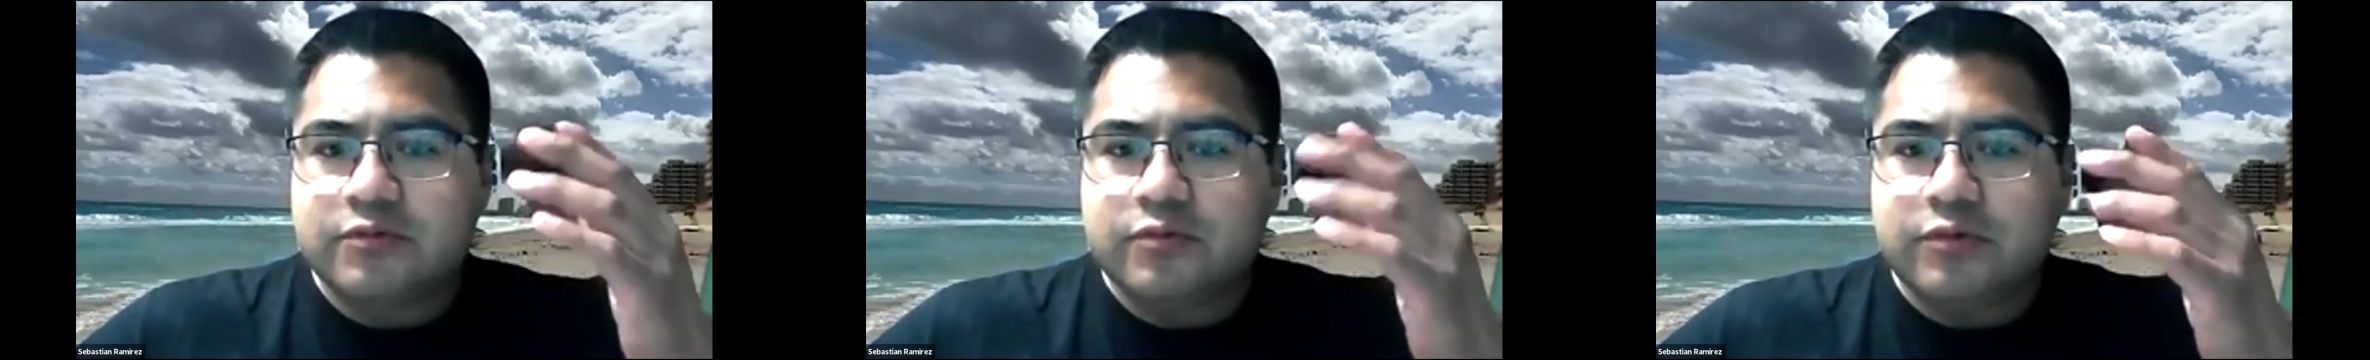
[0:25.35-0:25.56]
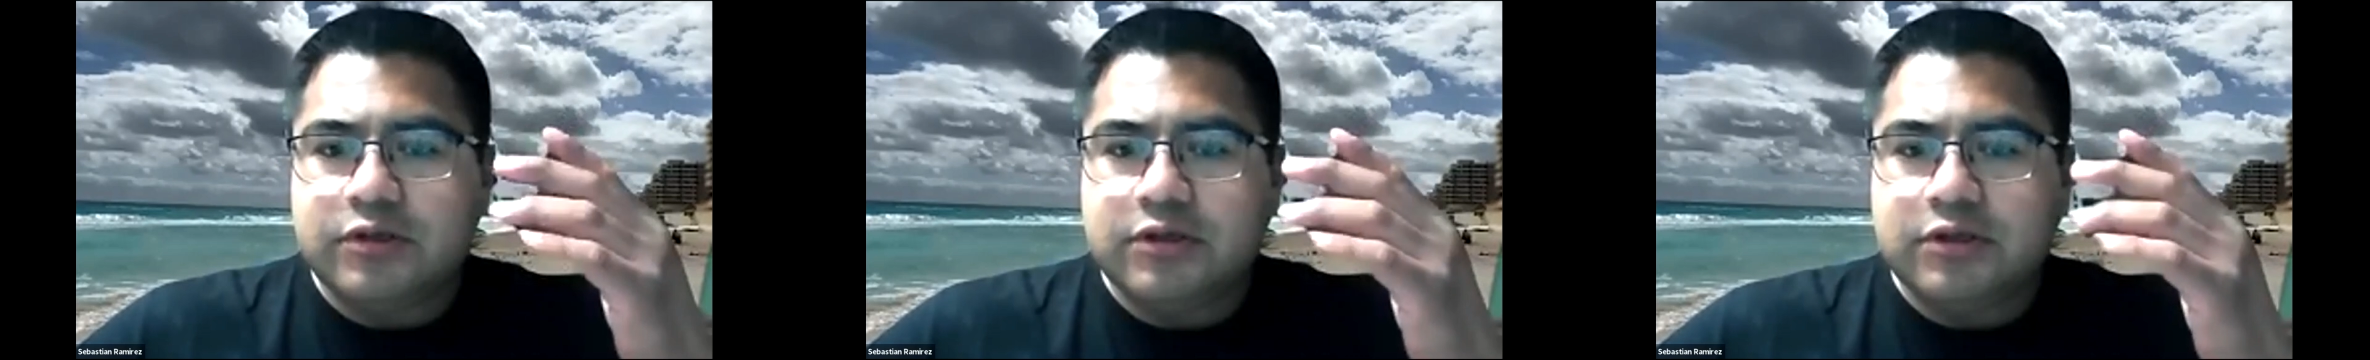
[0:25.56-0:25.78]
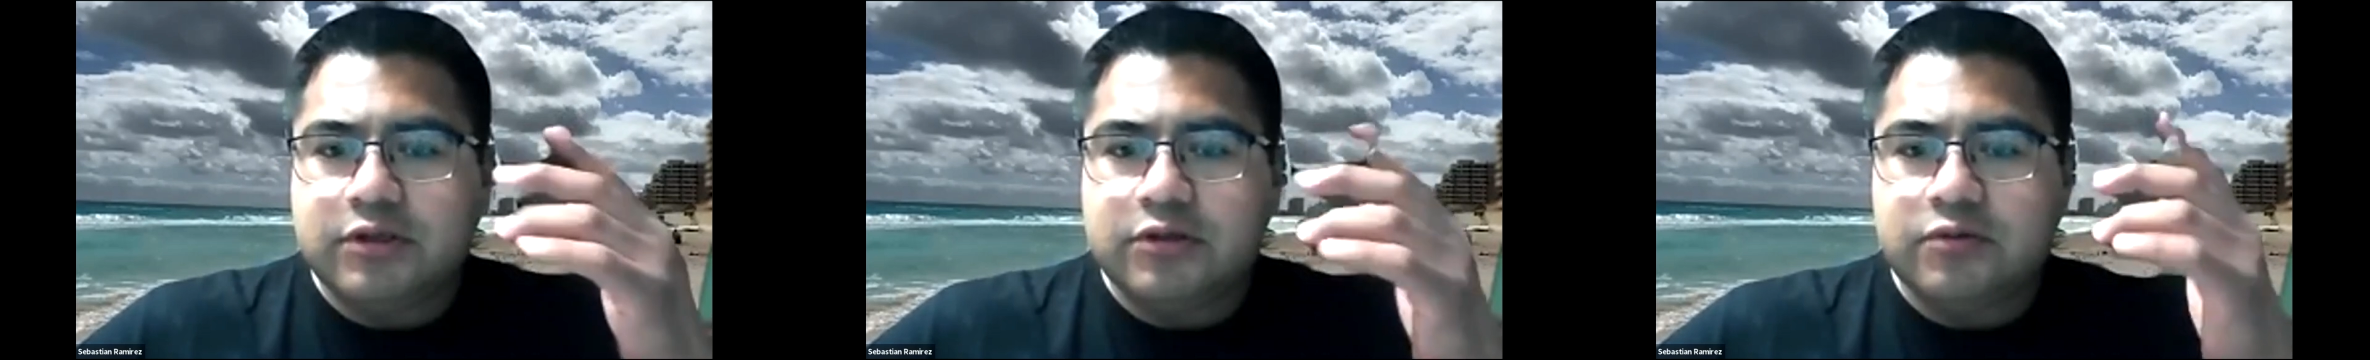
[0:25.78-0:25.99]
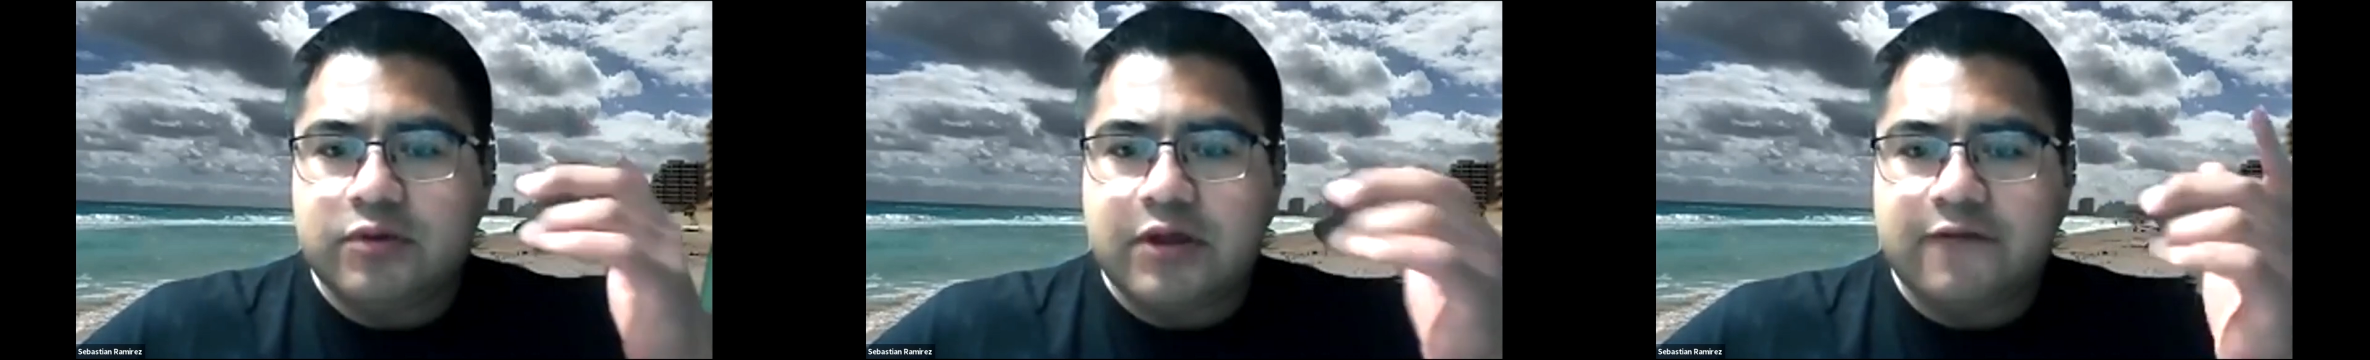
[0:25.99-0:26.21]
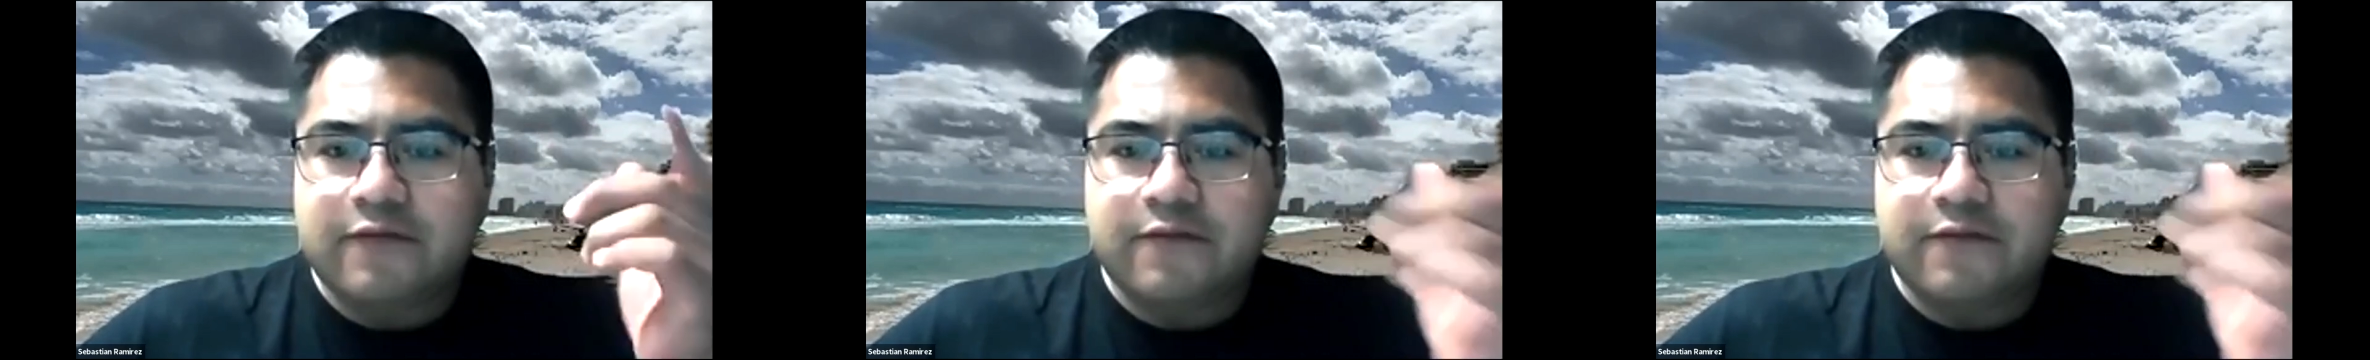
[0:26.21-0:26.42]
we don't
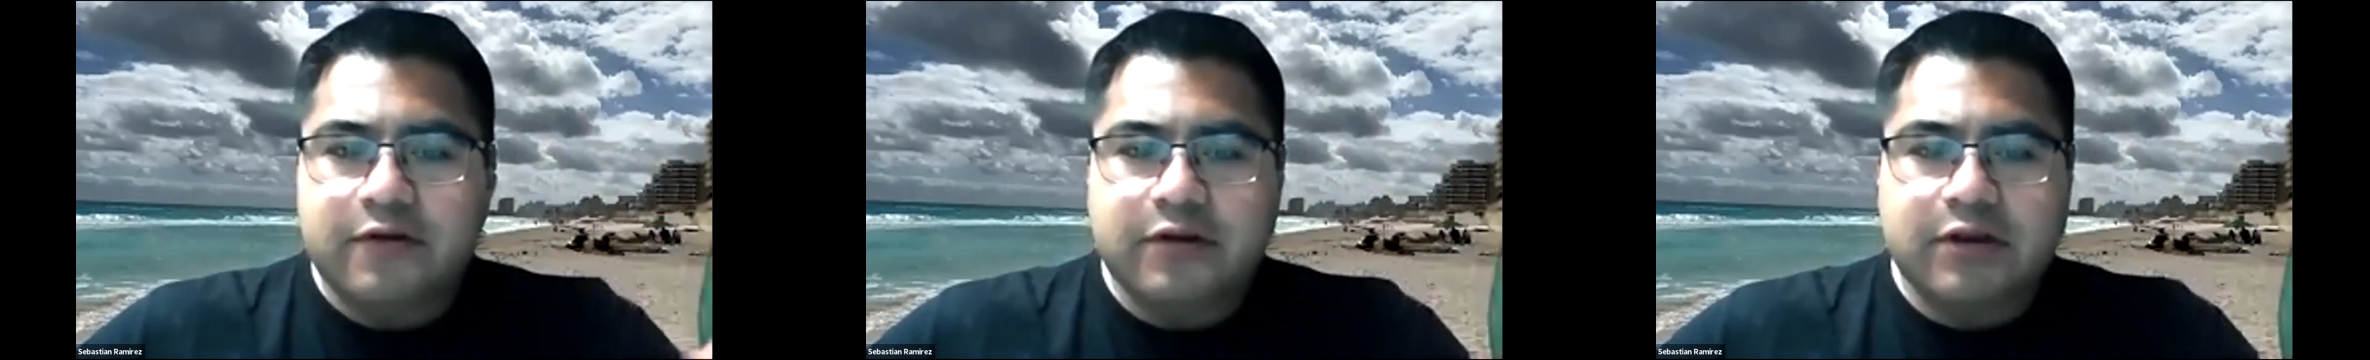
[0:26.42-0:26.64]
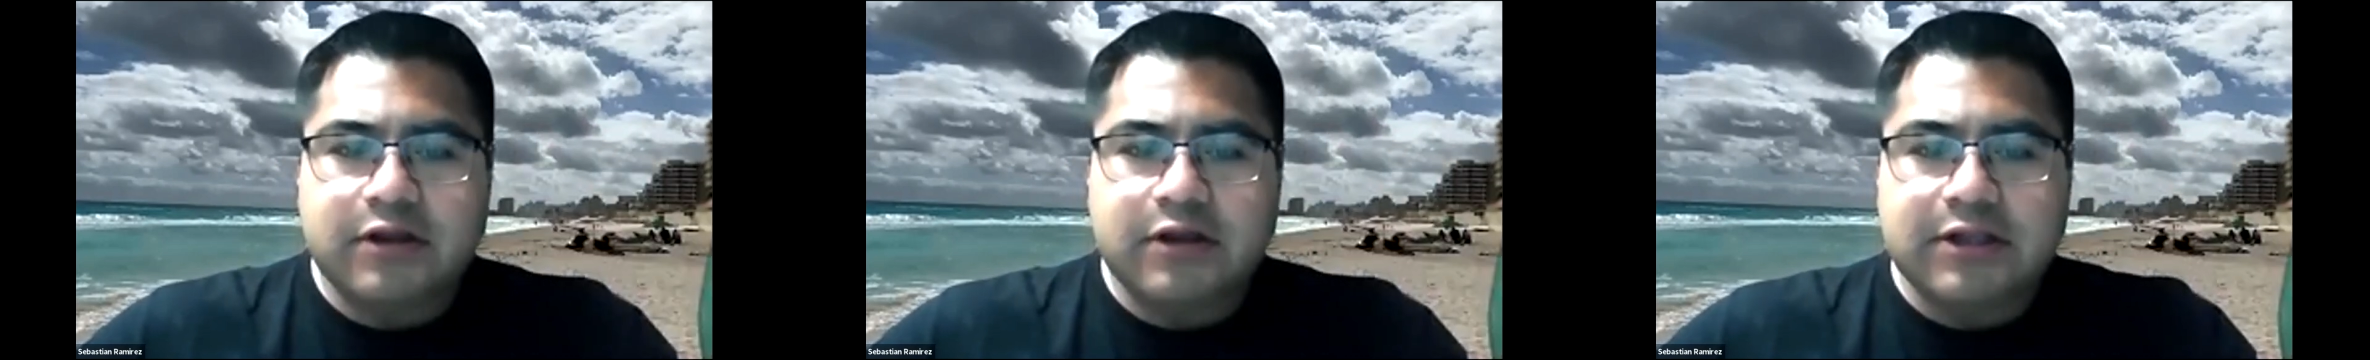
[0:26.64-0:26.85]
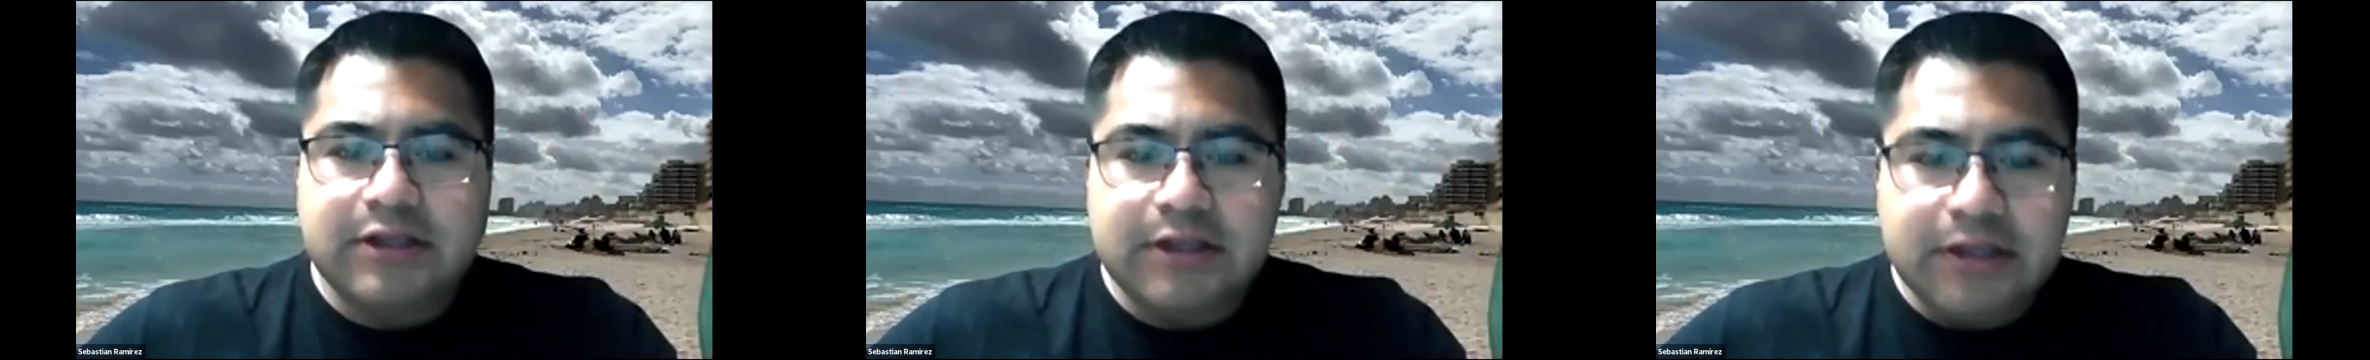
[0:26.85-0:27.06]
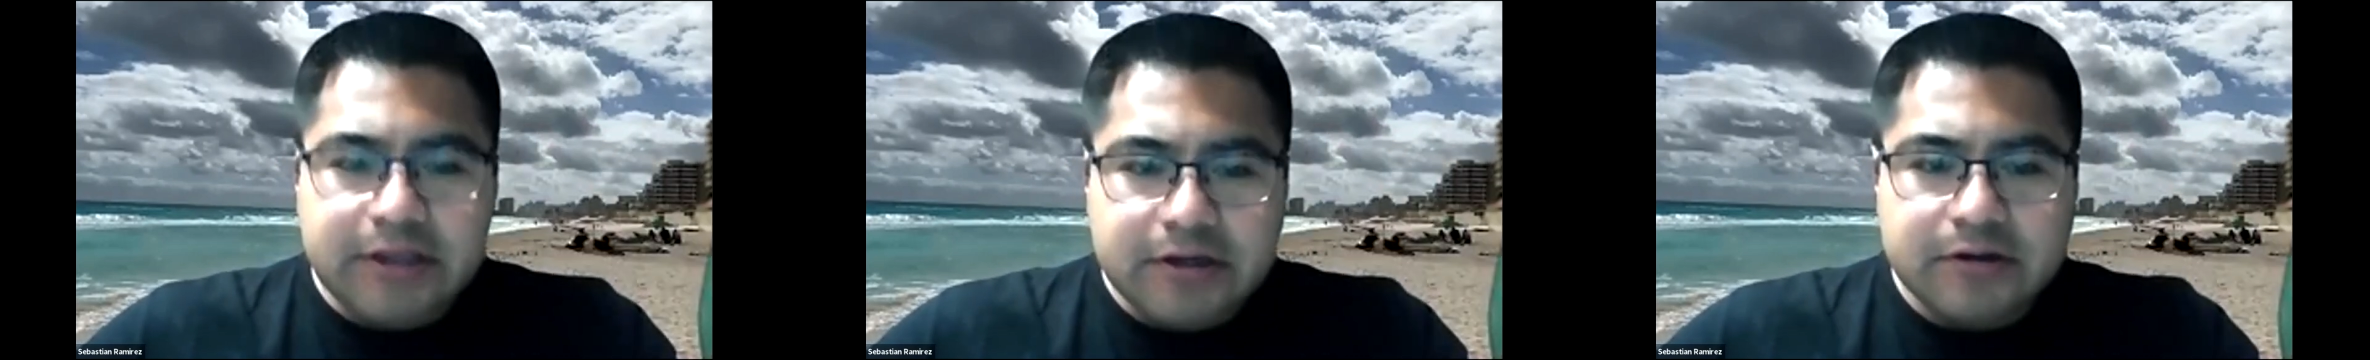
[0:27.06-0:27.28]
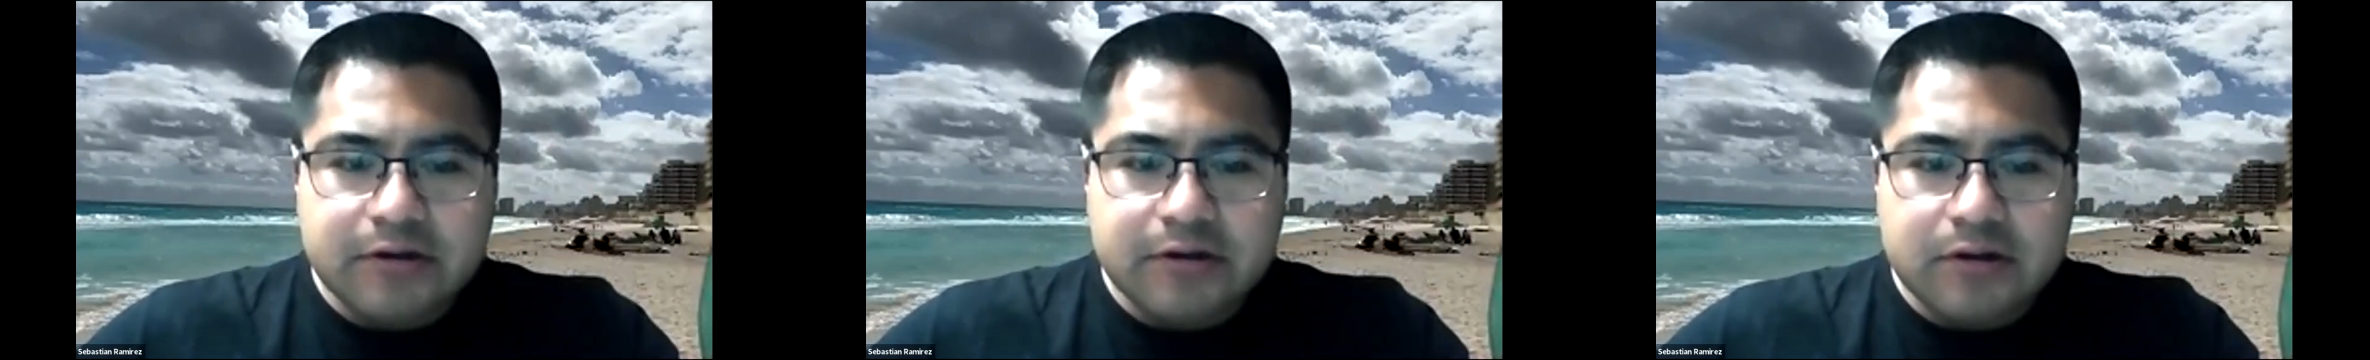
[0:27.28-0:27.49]
have a very
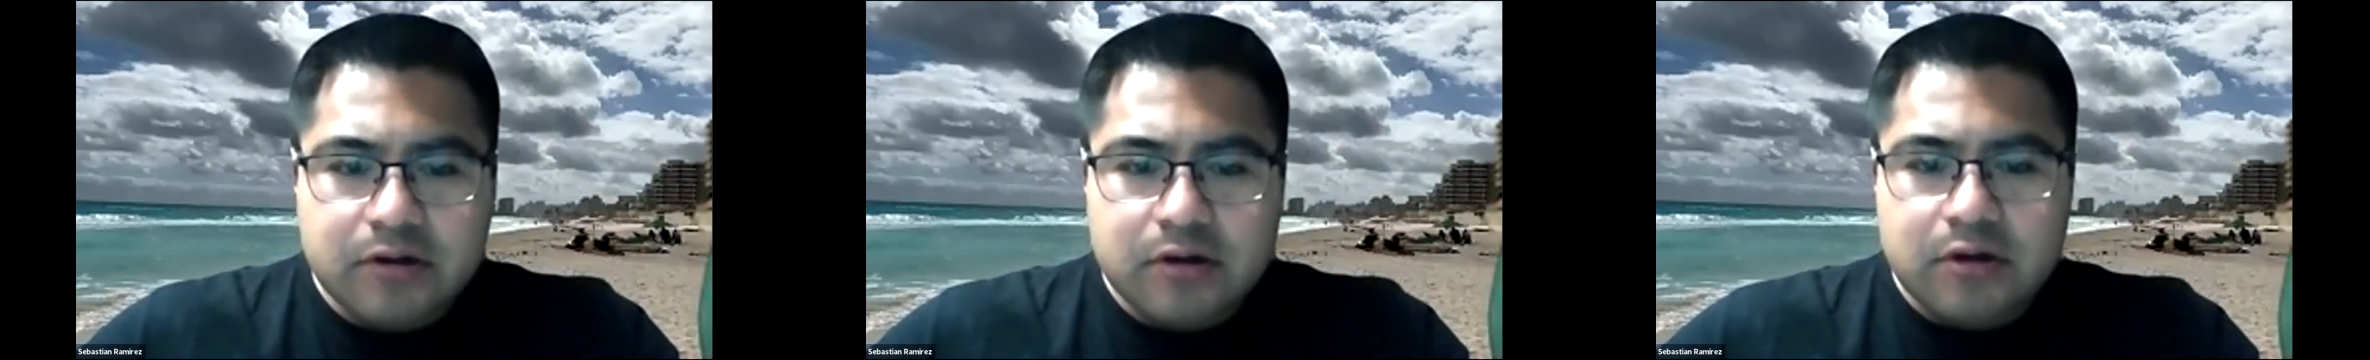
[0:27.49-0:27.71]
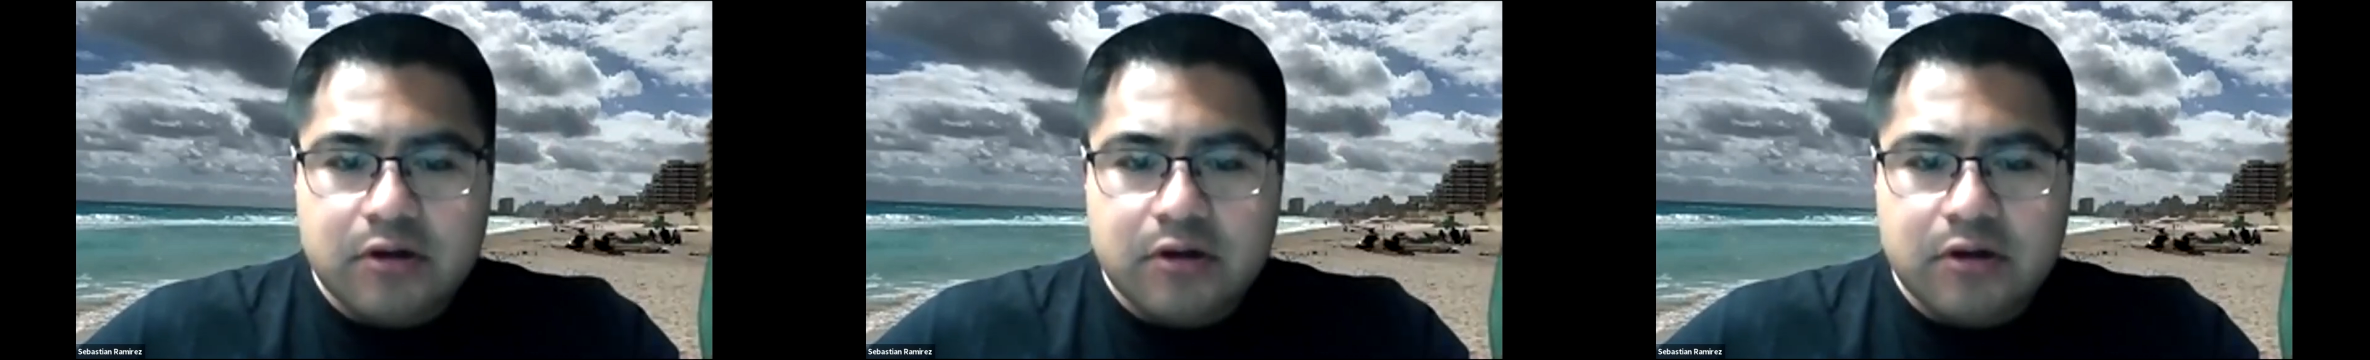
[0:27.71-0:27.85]
clear